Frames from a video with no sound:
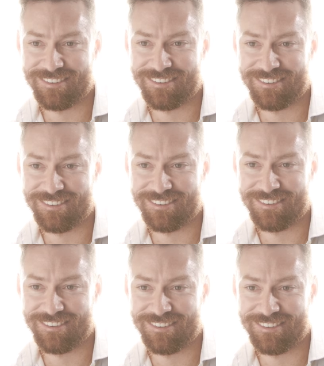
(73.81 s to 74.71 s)

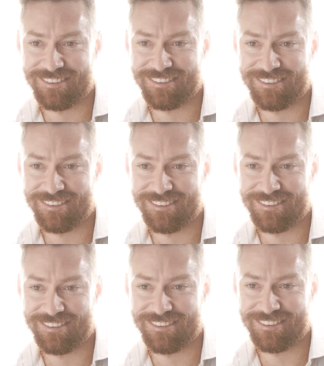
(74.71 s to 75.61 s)
(silence)